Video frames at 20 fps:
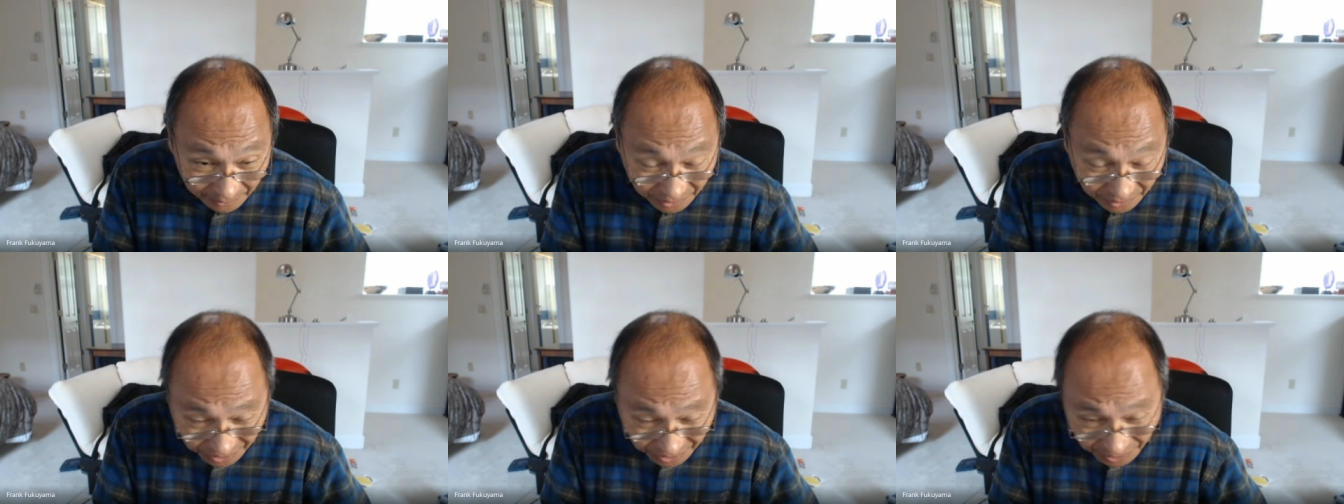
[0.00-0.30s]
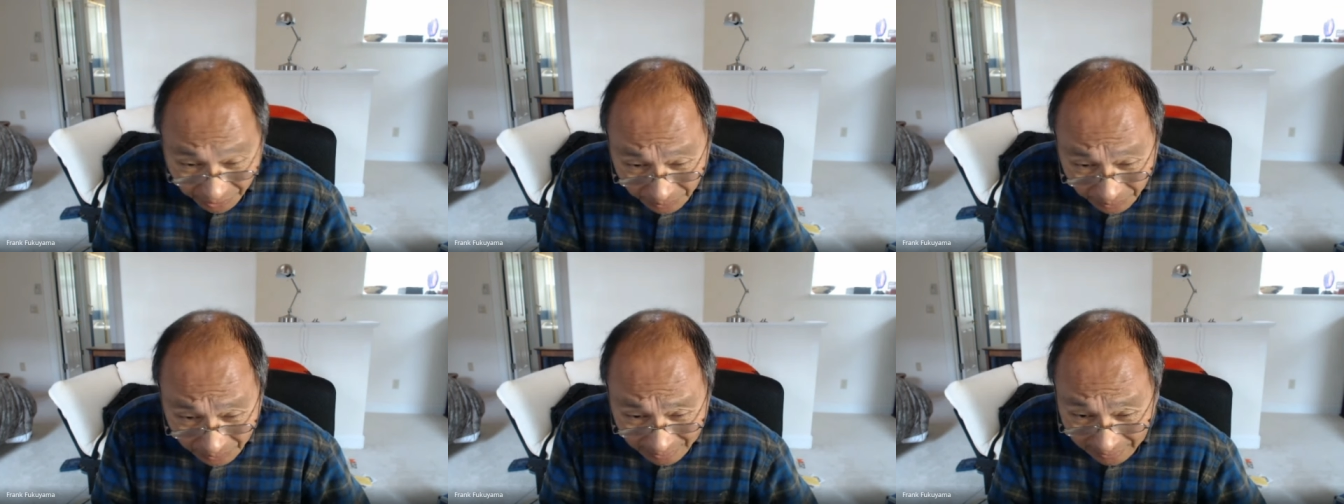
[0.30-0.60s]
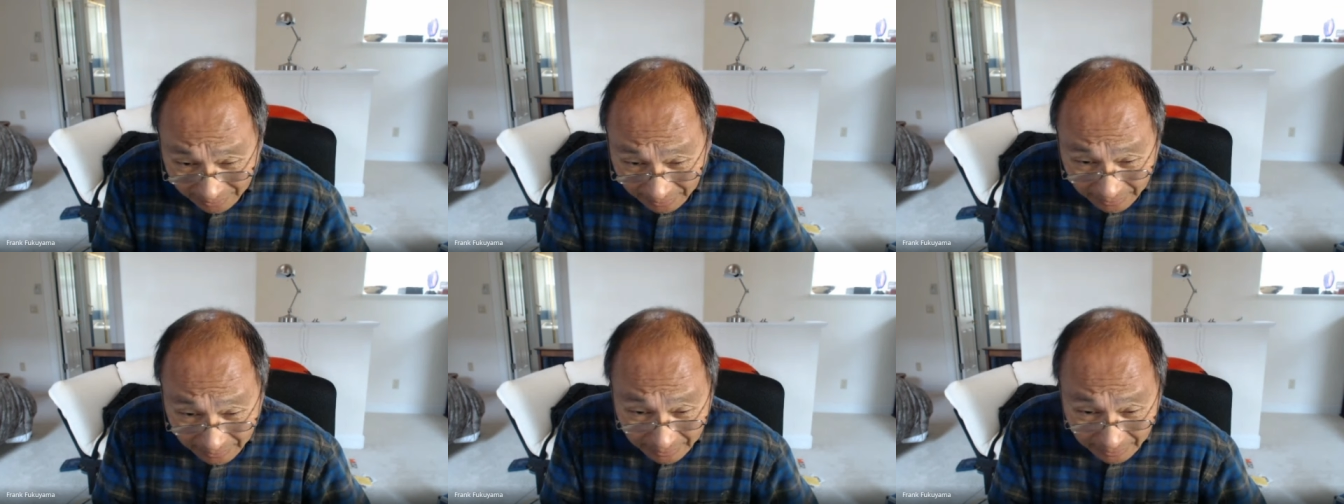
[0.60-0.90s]
And so
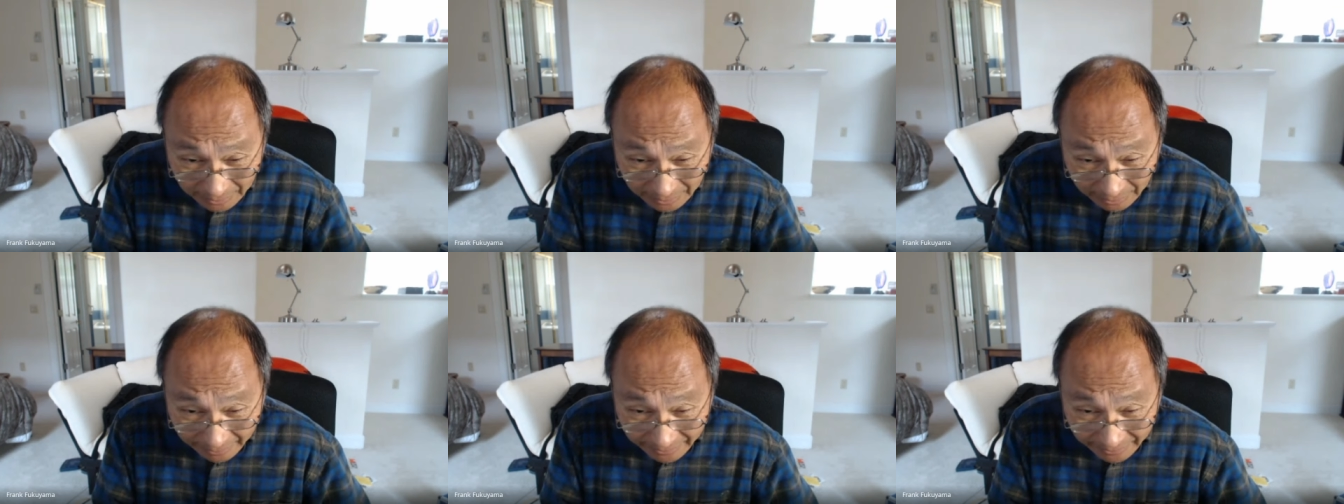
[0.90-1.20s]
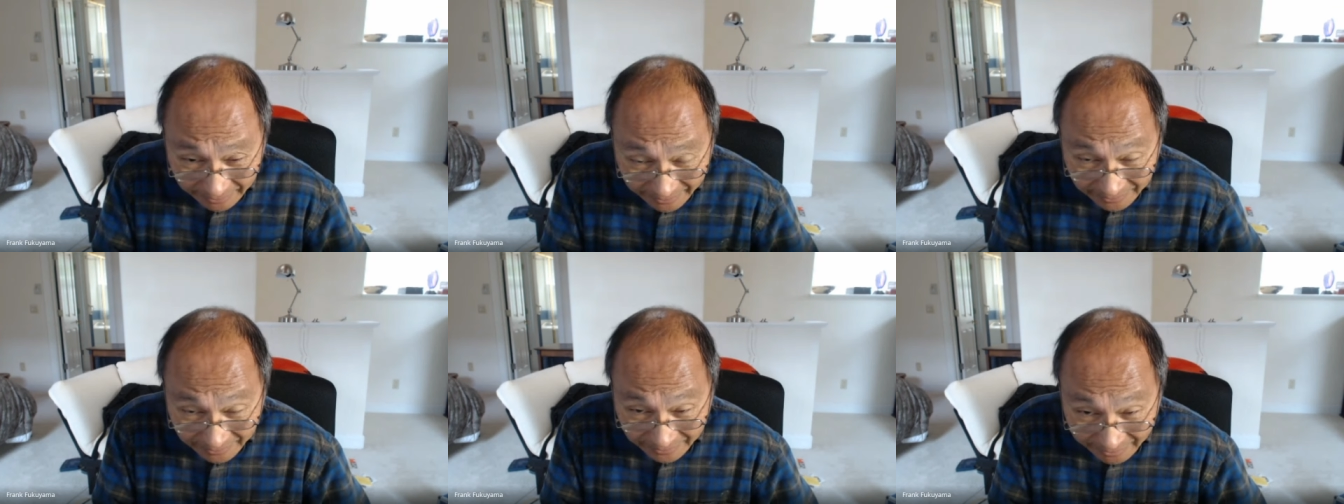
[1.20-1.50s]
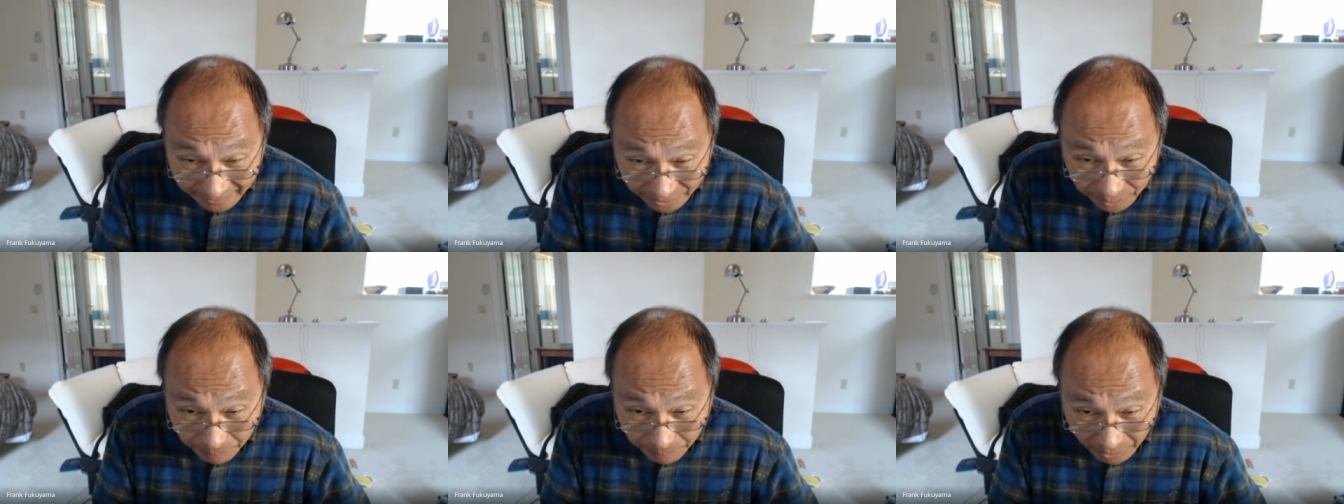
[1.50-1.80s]
I think
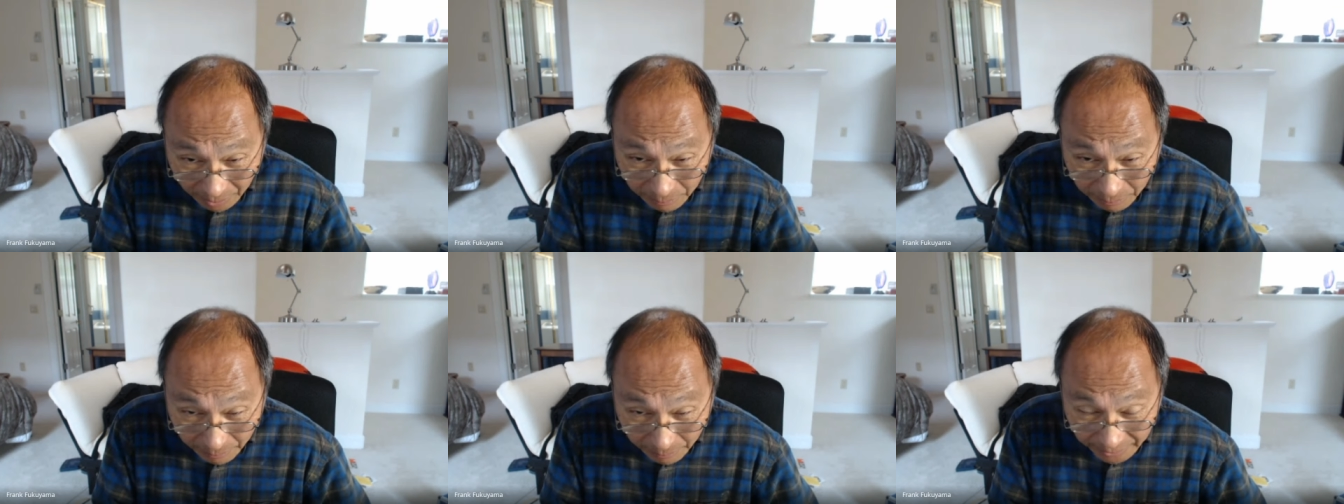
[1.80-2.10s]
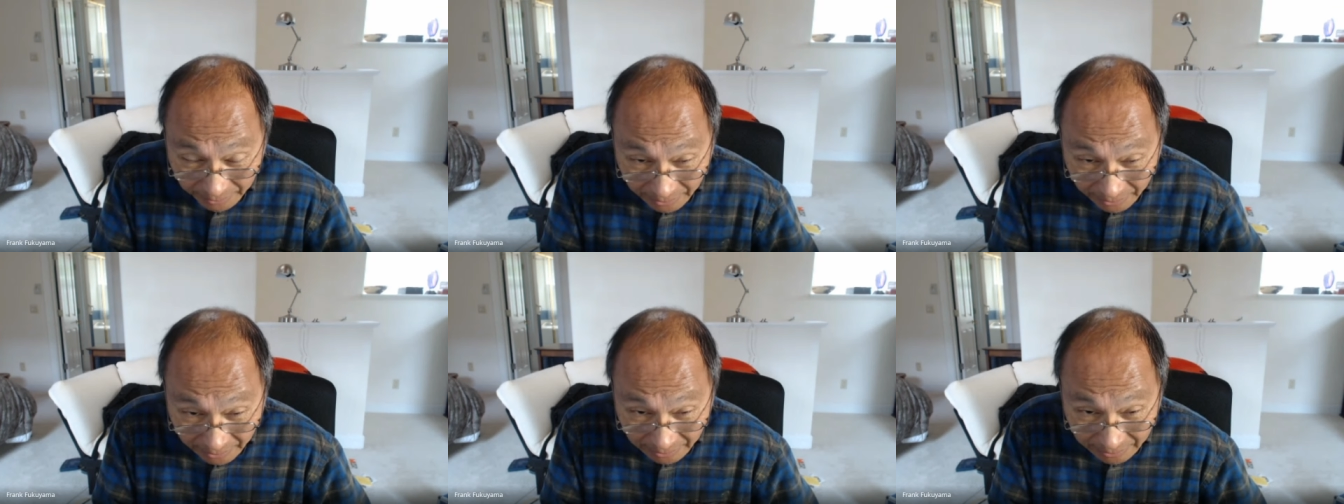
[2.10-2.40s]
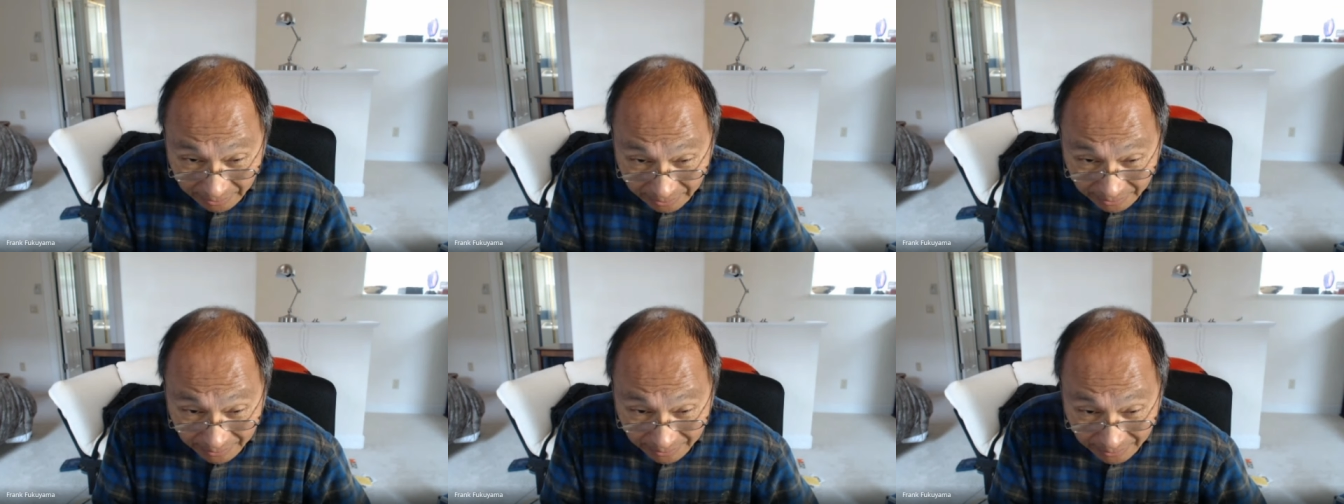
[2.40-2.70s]
that's probably
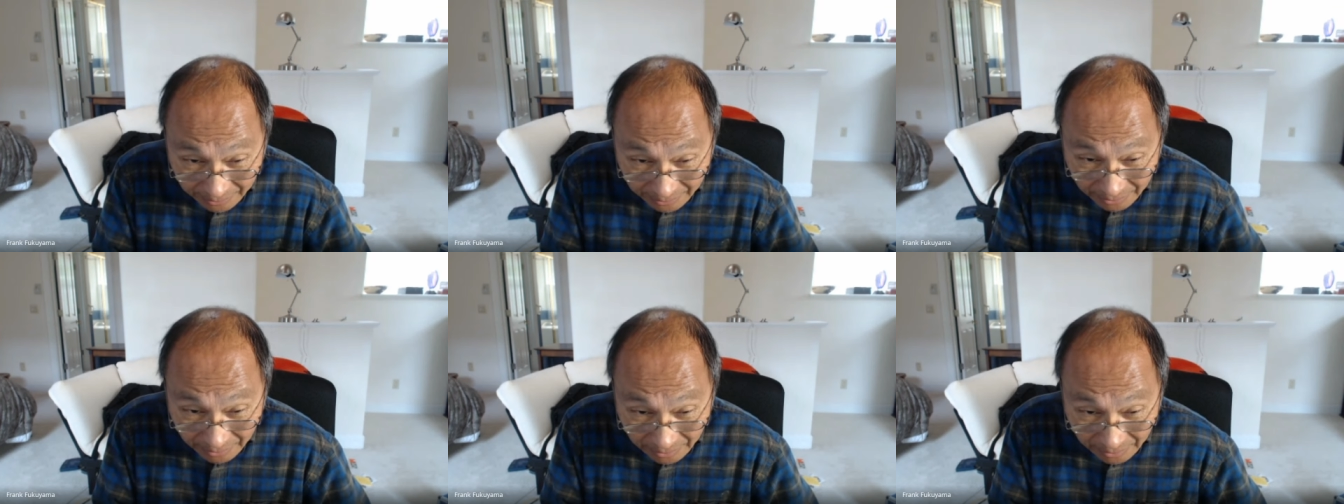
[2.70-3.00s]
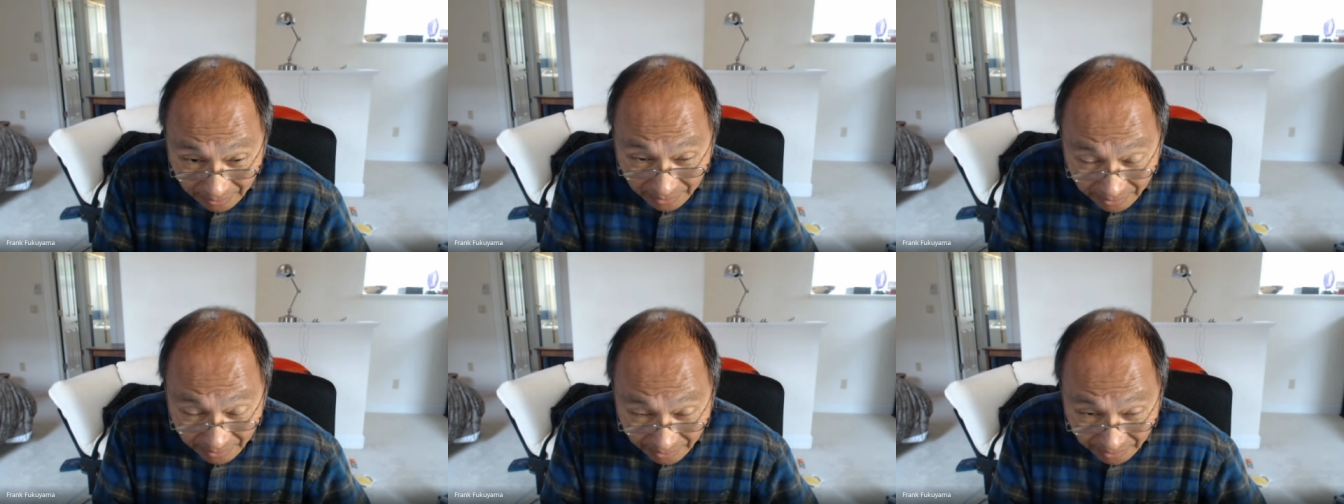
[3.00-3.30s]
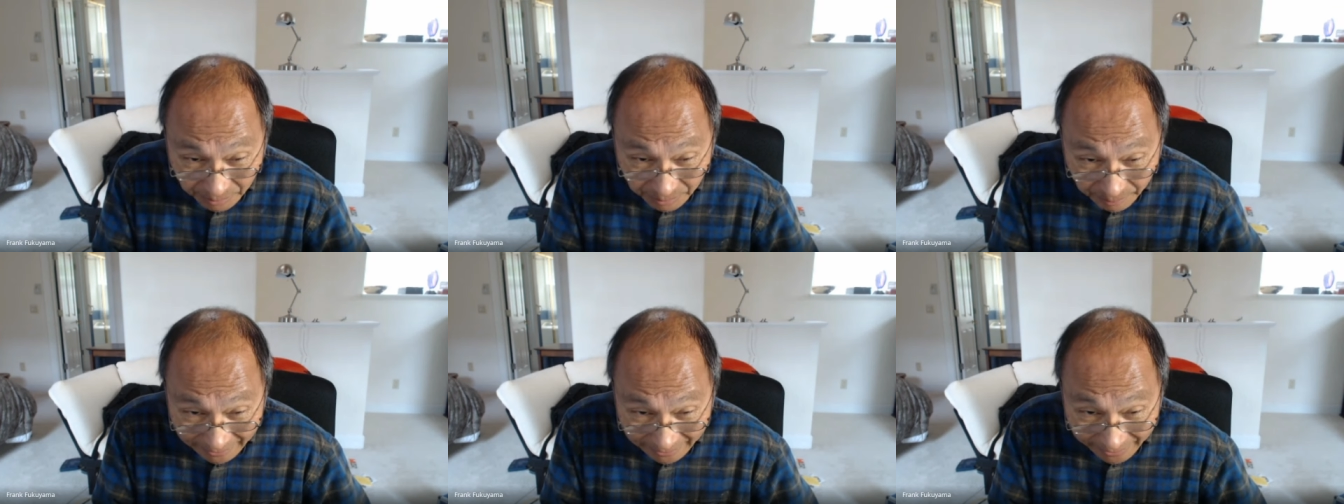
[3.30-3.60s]
not uh, an
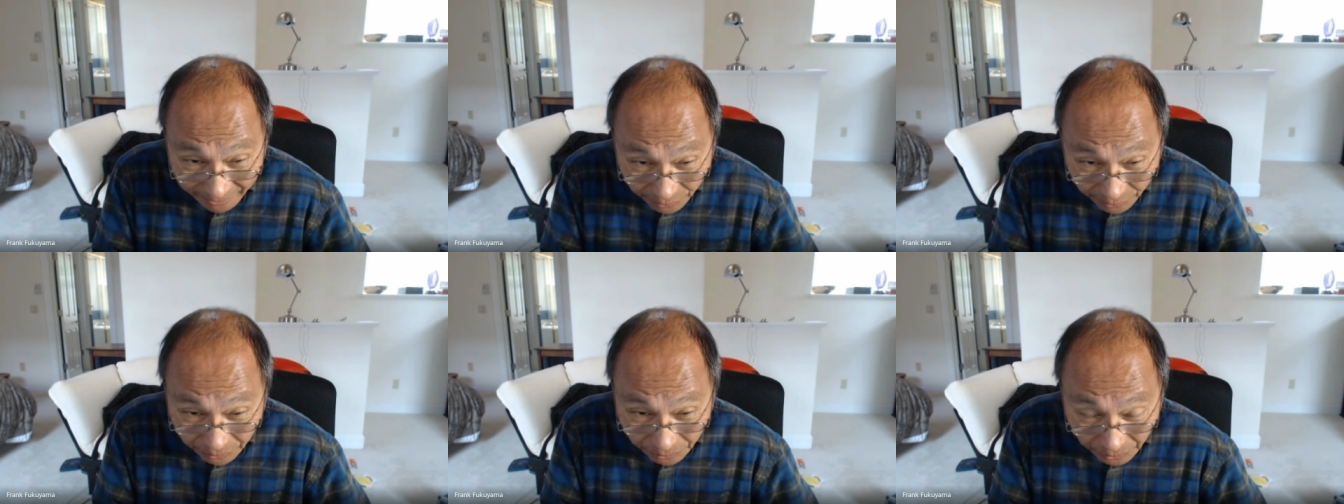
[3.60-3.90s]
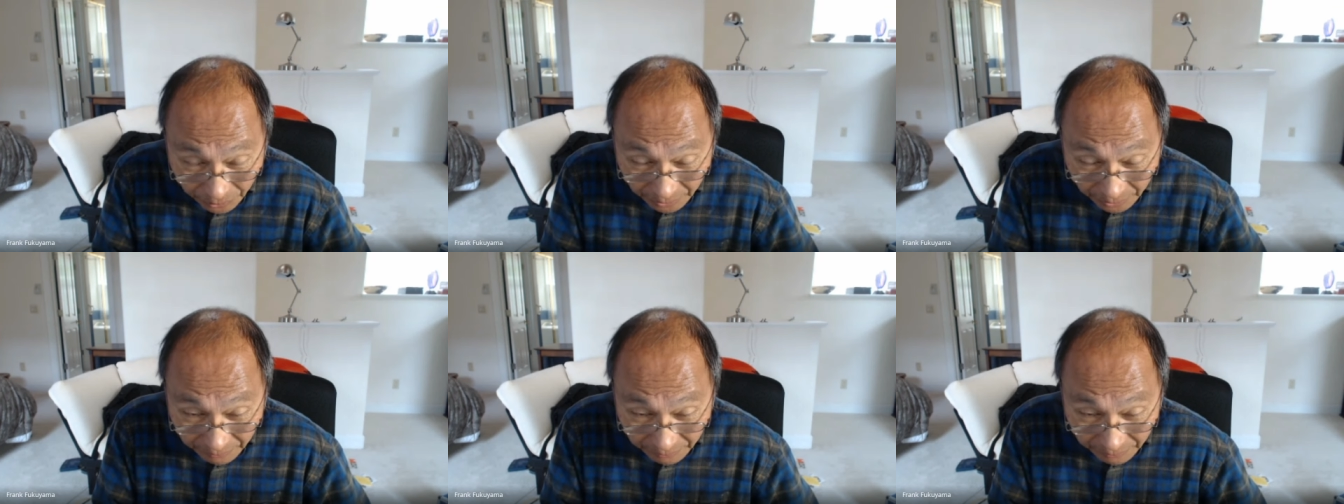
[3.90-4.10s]
explanatory